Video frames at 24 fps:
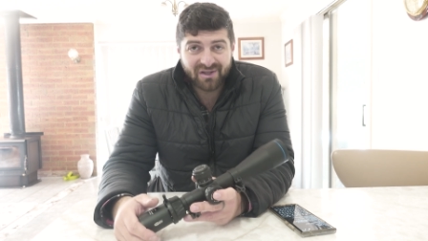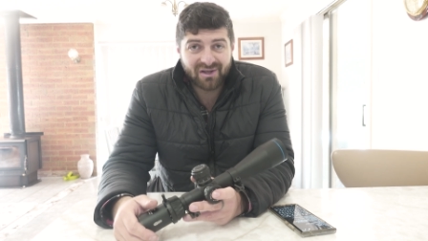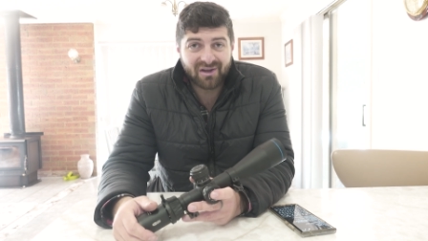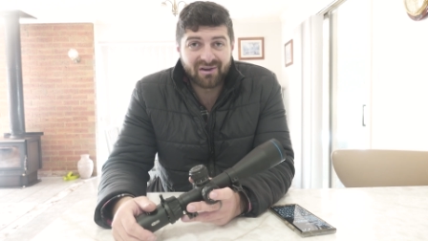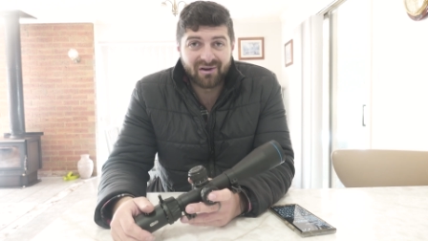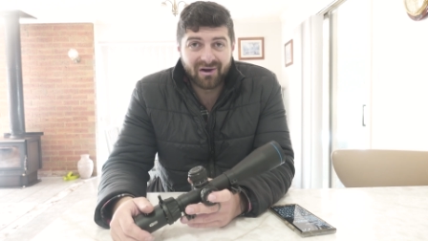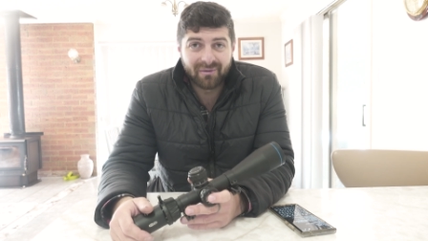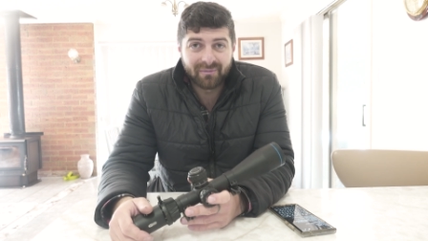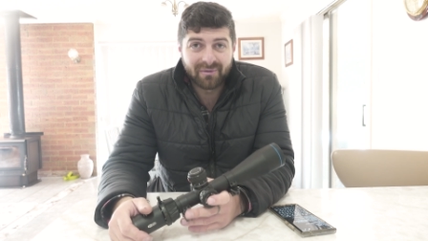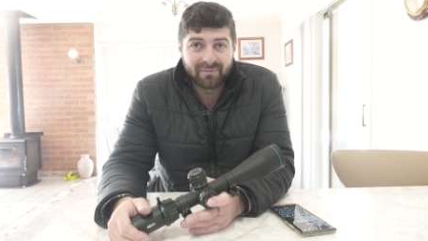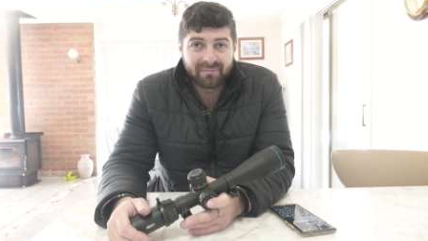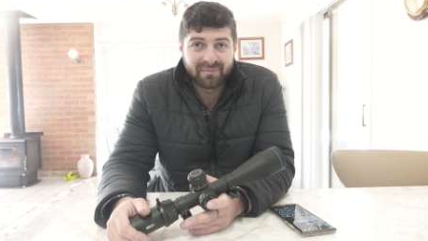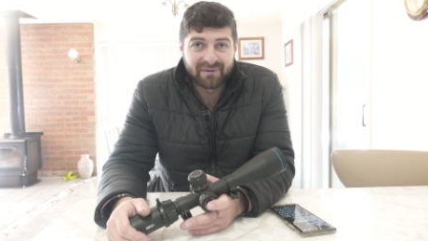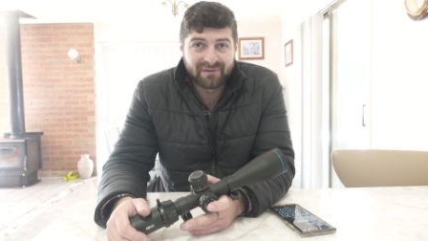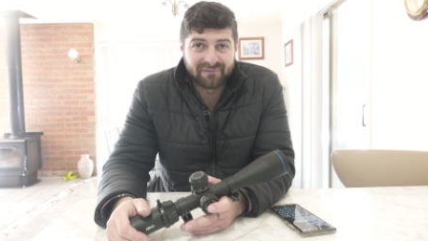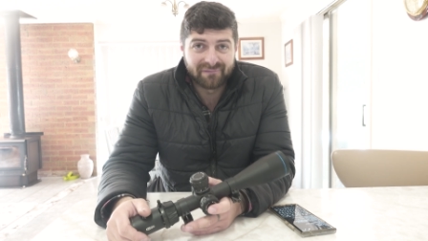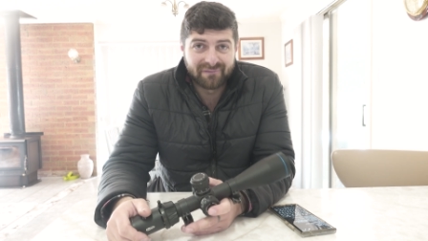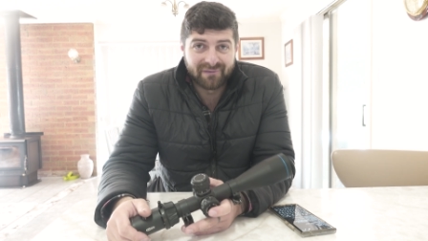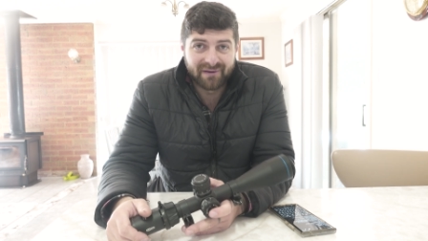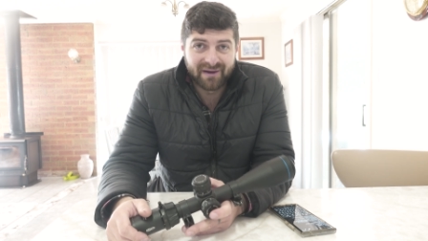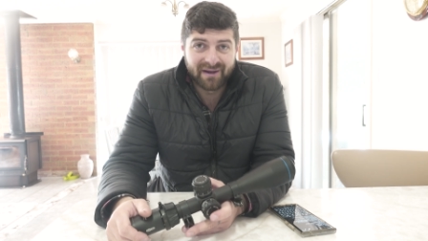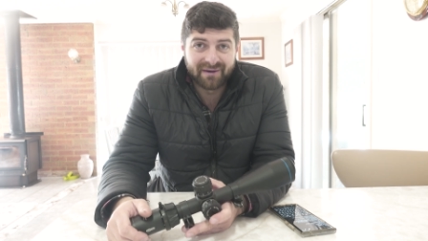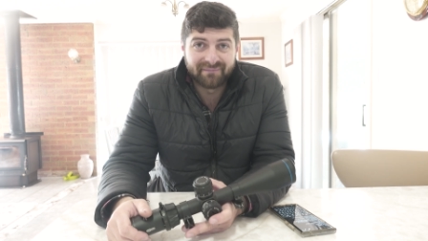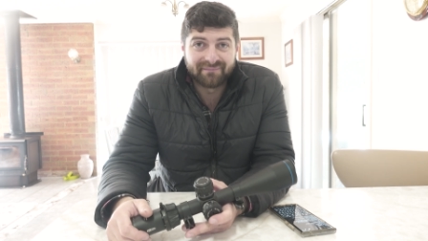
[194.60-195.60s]
I'm a big
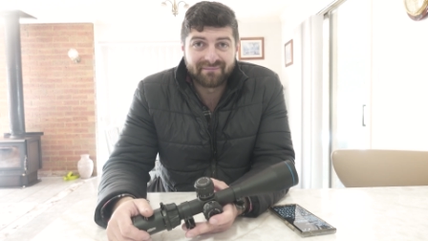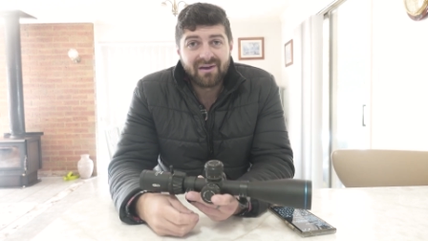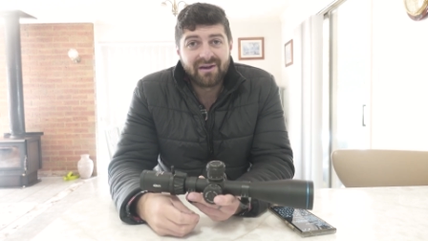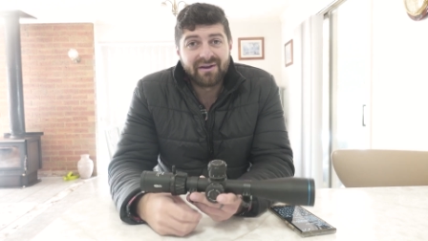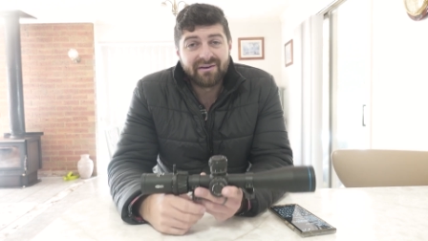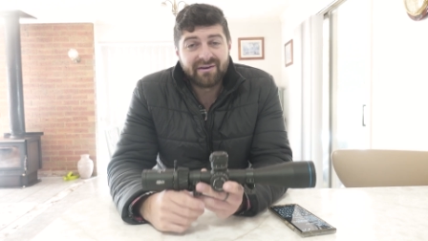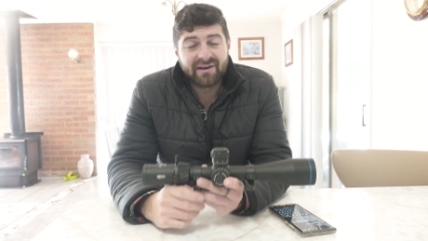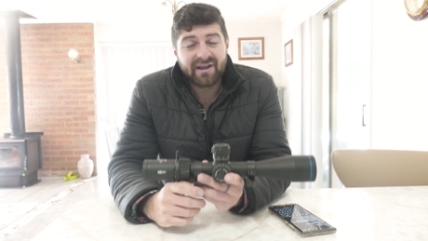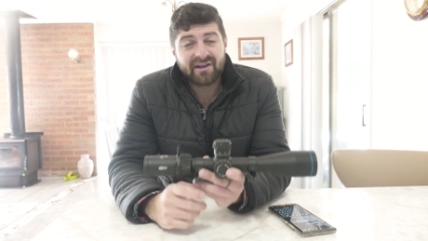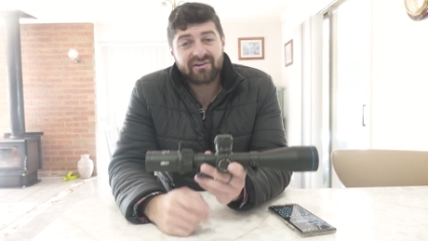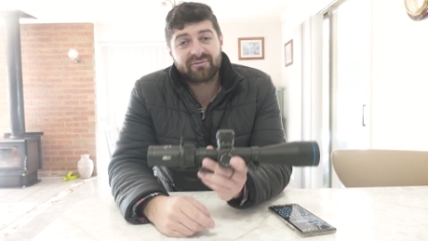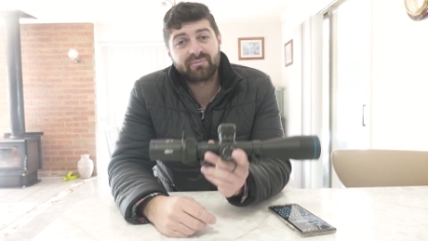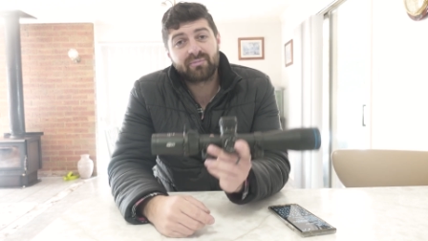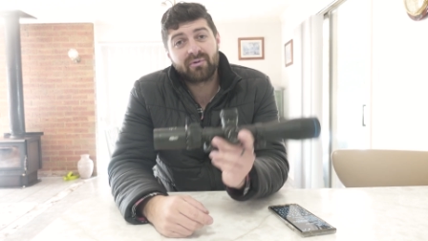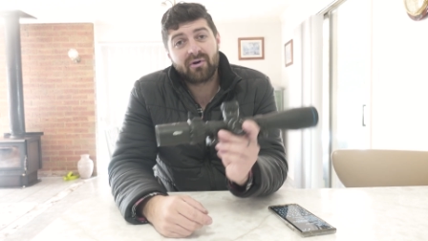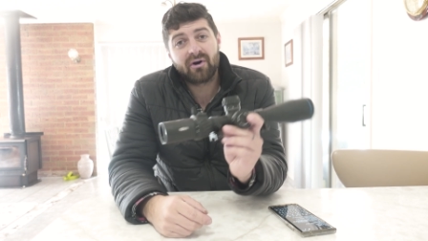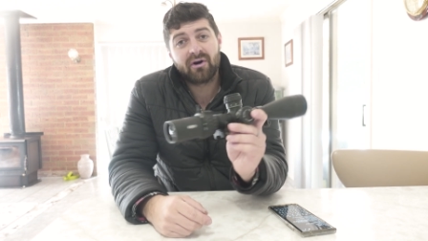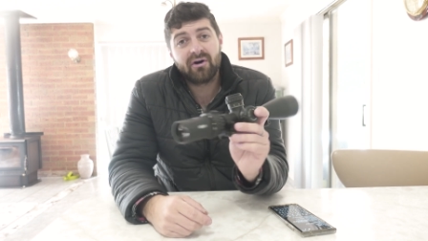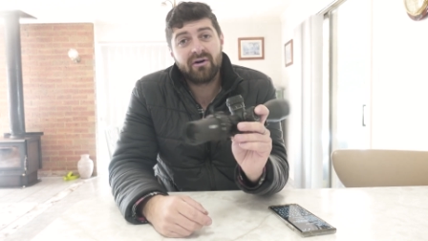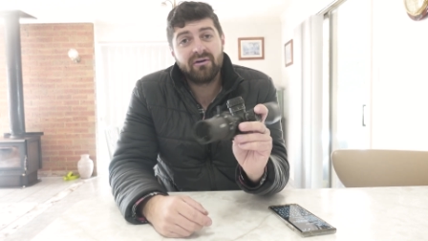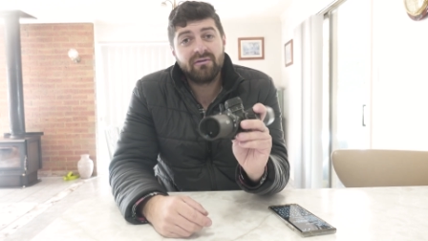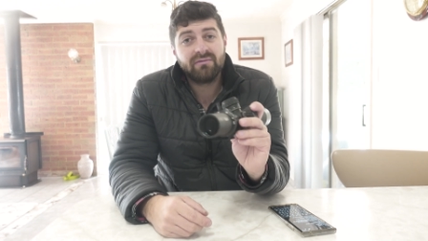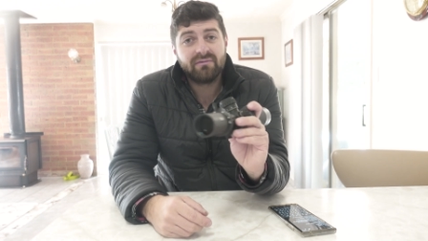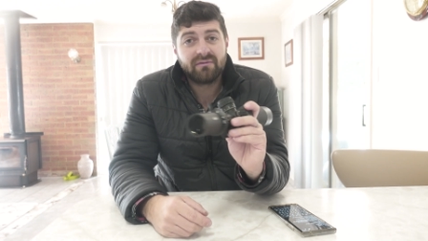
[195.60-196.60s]
fan. Next
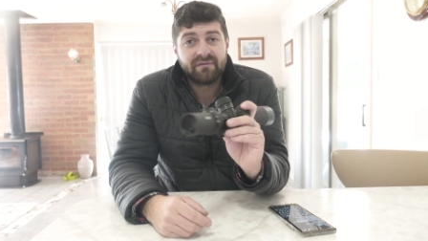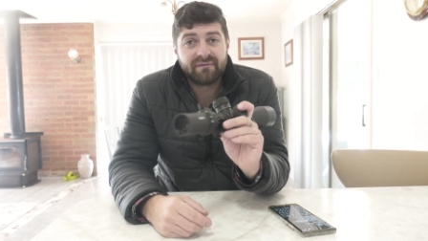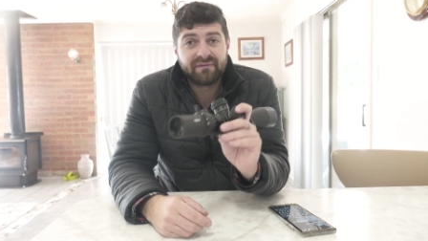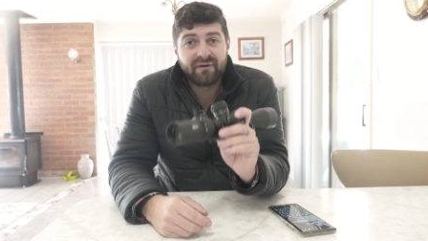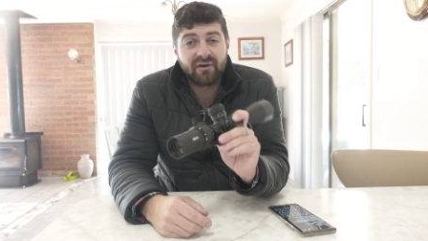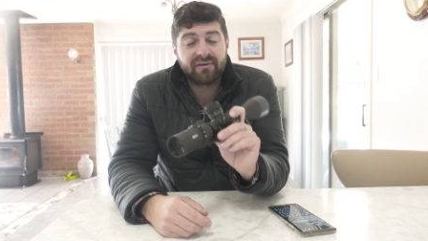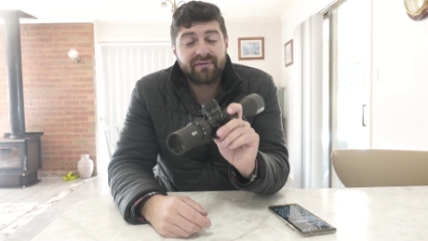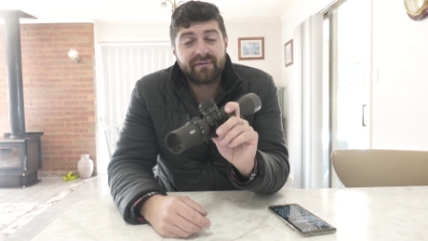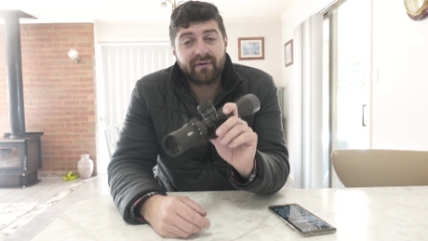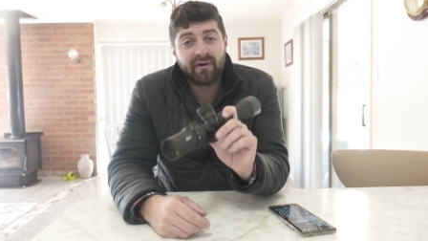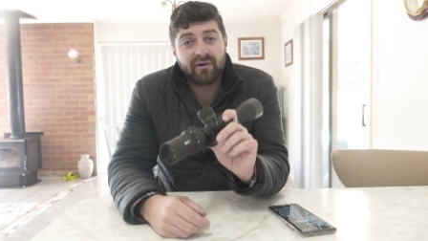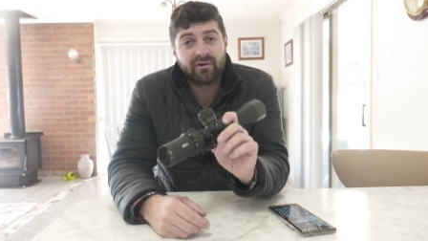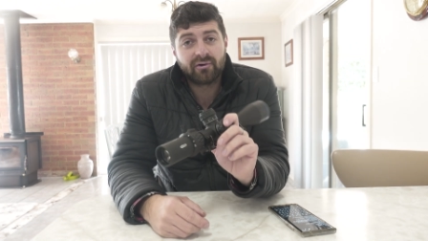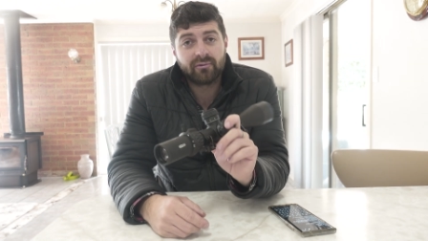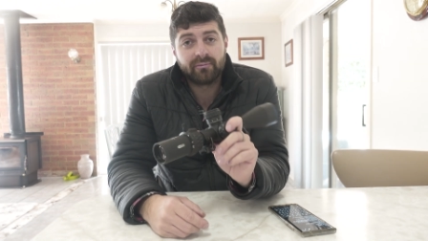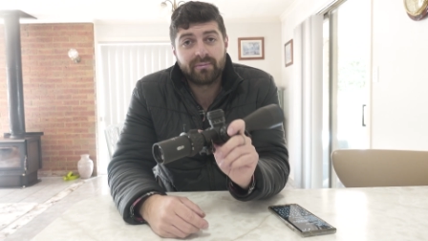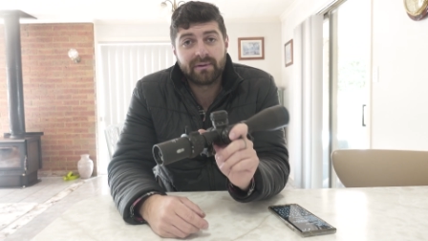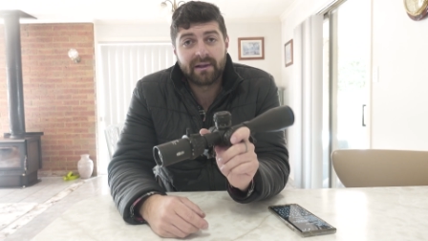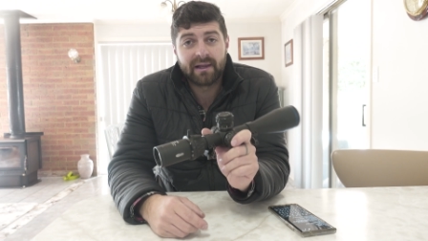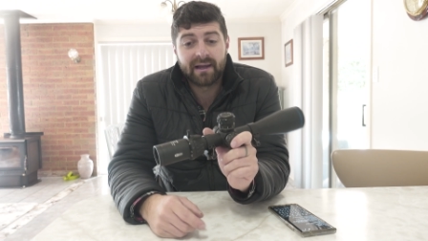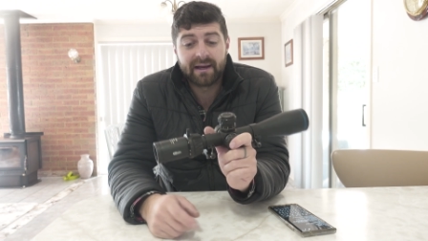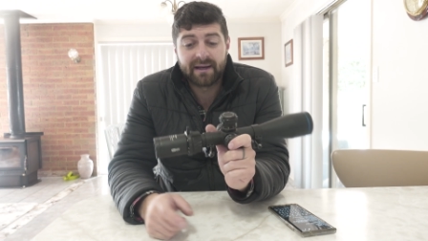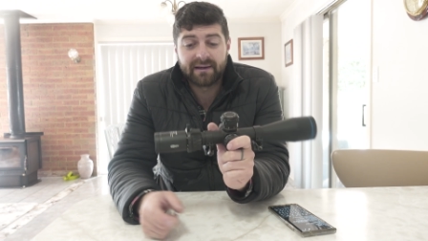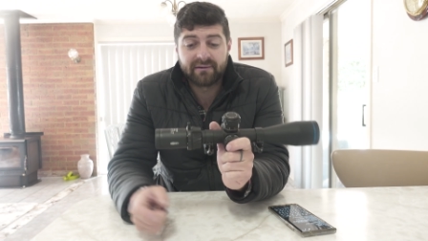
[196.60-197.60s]
pro, first focal
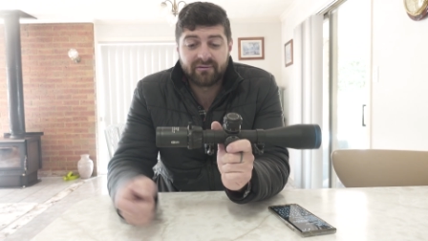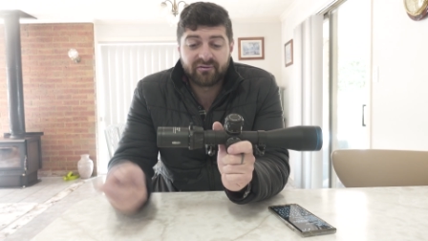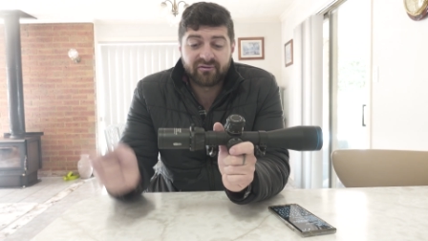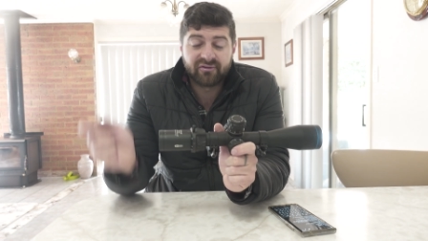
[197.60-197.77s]
plane.